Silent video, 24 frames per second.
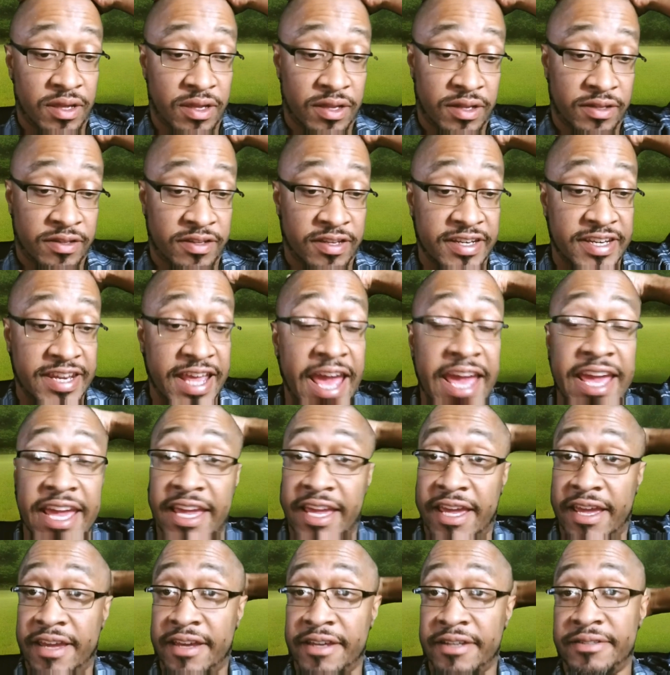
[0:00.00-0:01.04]
today,
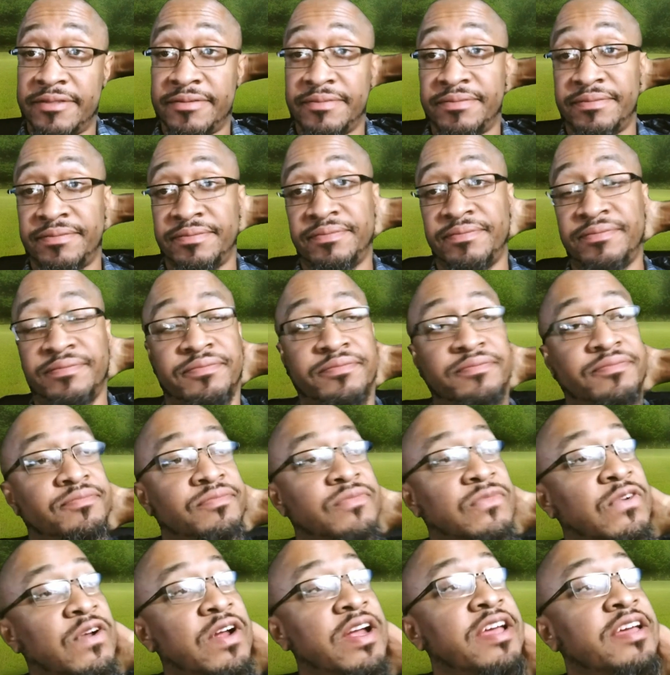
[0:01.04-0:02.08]

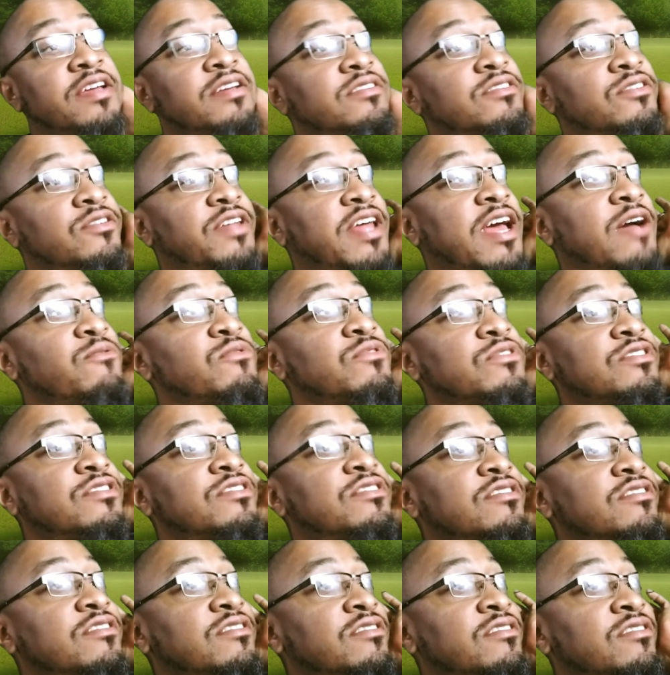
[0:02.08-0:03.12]
right? So that
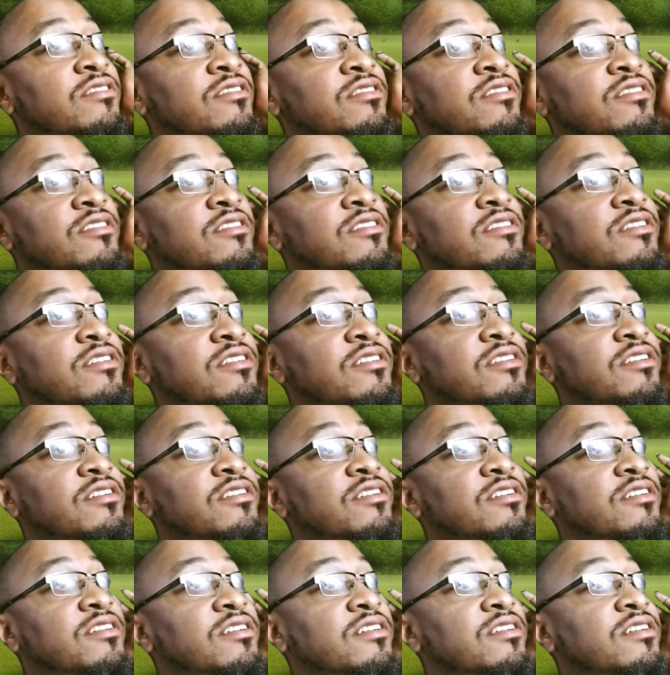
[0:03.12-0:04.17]
was
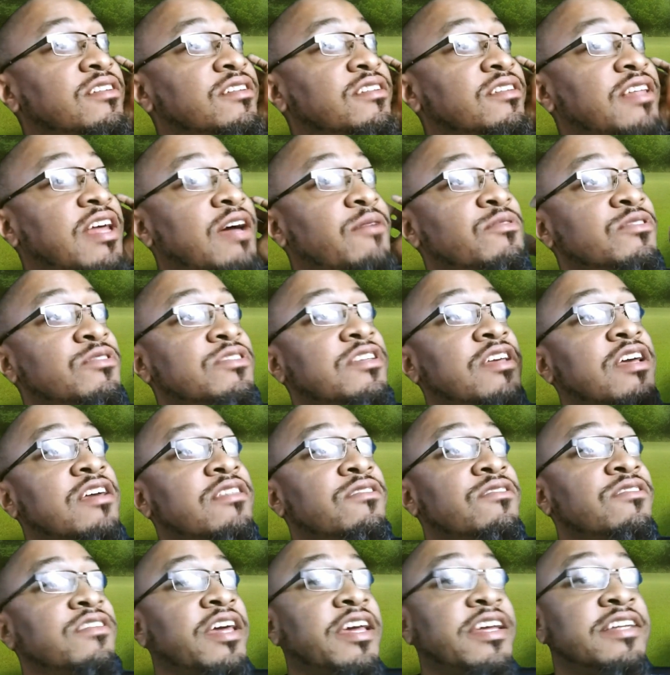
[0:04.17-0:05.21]
the other
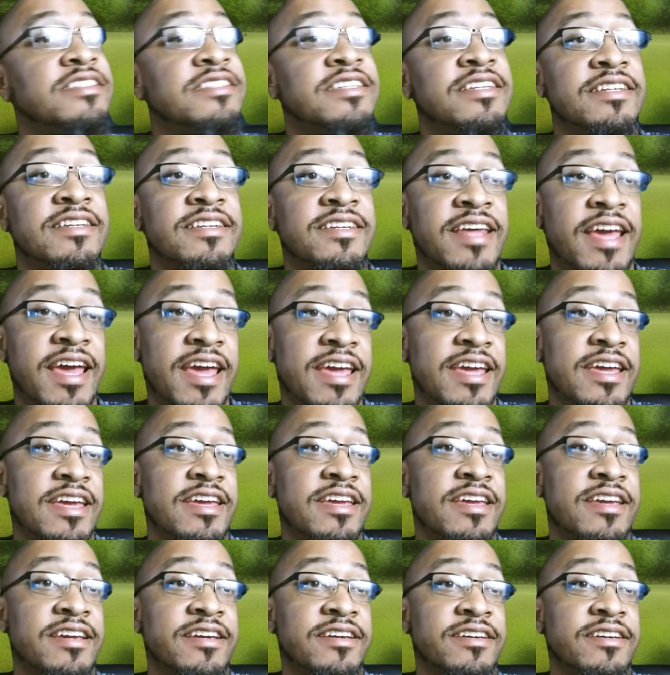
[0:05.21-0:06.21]
day. Today,